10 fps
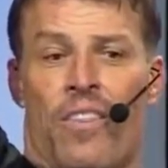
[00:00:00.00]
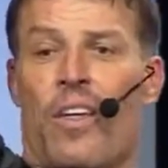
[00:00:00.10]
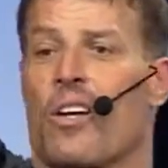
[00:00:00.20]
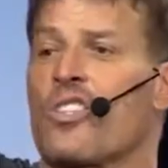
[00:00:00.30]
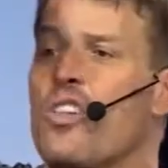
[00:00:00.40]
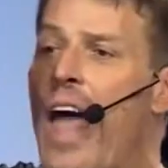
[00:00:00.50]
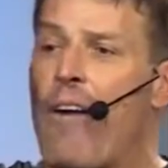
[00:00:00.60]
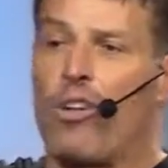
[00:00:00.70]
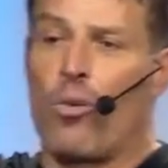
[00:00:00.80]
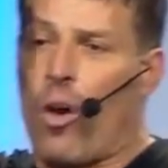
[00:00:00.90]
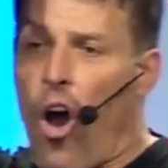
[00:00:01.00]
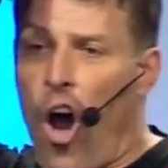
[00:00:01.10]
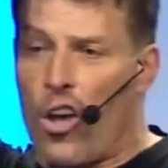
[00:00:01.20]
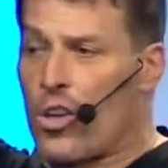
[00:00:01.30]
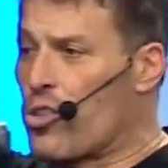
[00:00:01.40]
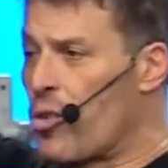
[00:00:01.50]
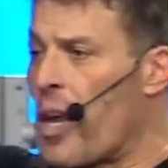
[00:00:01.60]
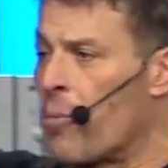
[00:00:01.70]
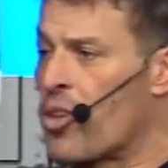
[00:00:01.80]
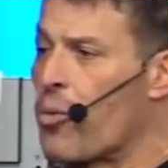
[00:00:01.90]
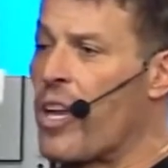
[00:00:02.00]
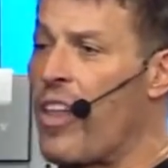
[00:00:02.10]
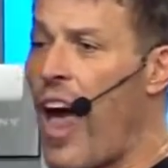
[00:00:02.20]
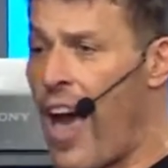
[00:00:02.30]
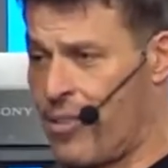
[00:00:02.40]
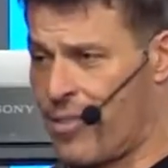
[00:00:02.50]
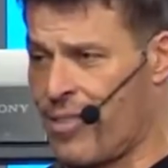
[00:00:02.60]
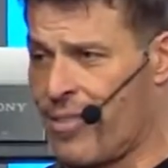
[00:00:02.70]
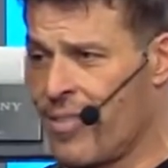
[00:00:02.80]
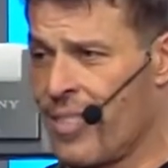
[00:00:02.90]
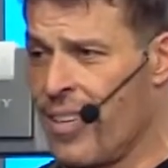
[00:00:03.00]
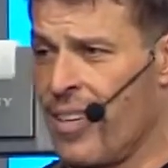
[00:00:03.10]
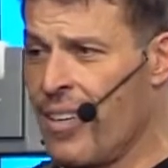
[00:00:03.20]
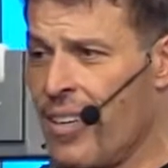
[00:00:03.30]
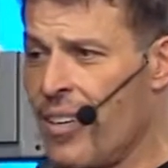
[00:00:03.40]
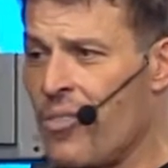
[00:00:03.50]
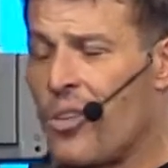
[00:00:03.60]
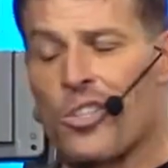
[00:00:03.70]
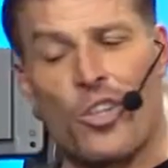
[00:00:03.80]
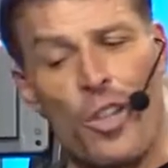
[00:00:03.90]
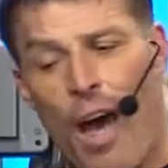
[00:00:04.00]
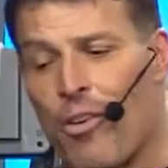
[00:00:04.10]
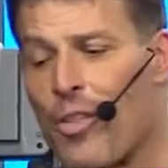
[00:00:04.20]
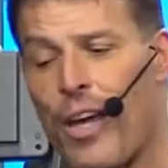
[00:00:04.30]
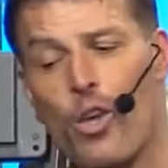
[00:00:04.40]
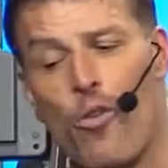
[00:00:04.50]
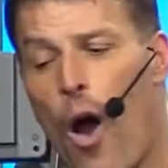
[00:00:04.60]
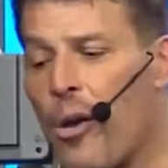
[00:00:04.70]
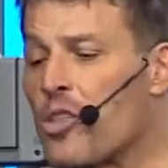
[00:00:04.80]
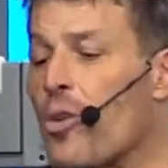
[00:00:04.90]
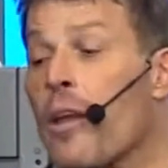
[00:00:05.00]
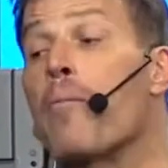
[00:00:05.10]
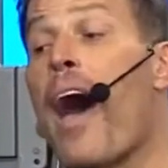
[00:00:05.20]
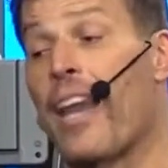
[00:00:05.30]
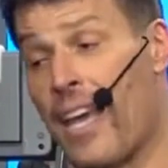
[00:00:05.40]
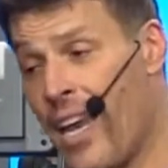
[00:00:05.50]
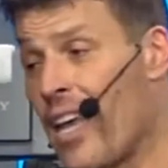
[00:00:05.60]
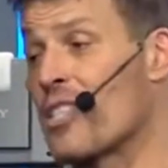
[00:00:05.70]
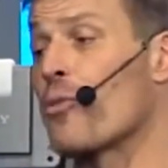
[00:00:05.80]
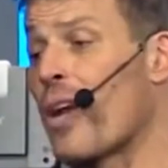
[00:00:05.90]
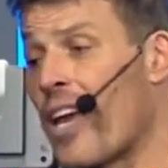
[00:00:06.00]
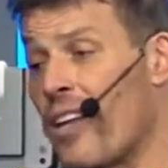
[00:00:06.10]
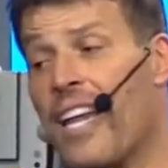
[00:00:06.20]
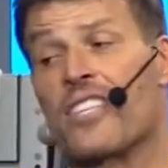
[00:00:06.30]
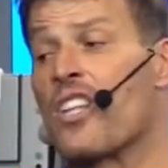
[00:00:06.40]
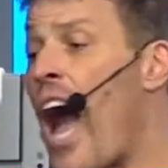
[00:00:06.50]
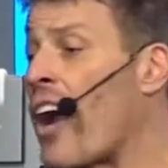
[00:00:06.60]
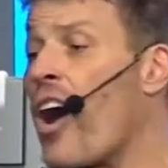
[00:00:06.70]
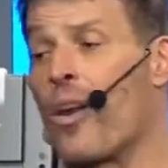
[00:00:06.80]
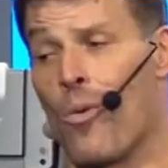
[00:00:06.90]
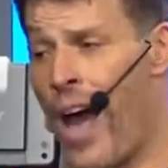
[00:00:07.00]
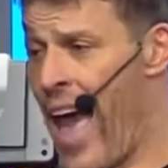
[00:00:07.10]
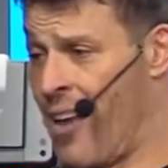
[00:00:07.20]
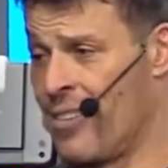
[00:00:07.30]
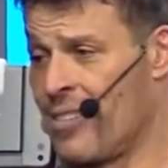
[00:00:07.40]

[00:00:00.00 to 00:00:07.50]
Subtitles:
There's a level where all your dreams are realized. There's a level that you've always dreamed about. It is real. It has not gone away.